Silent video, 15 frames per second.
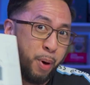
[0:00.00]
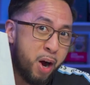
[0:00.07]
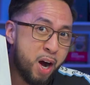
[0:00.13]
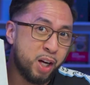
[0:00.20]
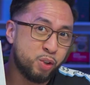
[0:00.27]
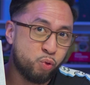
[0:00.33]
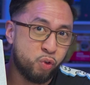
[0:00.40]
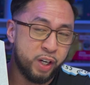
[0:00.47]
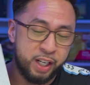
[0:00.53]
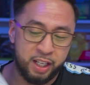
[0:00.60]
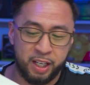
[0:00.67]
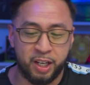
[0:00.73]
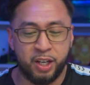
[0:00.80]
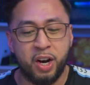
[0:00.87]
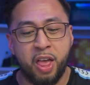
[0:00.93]
box right
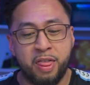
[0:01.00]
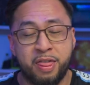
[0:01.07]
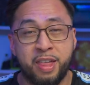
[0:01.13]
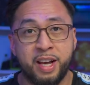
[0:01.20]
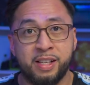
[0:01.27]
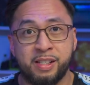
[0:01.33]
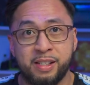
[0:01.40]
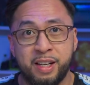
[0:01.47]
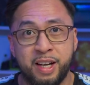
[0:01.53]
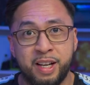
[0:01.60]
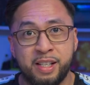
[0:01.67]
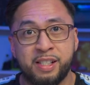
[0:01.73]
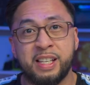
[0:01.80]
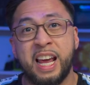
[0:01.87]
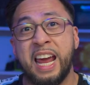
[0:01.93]
here. This
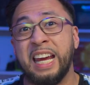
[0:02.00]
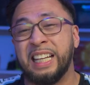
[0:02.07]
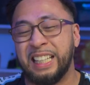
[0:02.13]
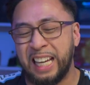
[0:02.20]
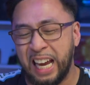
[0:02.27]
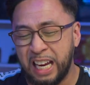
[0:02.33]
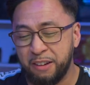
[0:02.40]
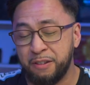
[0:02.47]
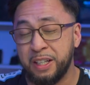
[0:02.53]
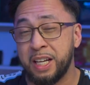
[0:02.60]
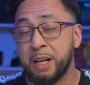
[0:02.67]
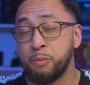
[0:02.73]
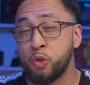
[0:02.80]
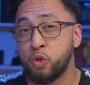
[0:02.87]
is a K V M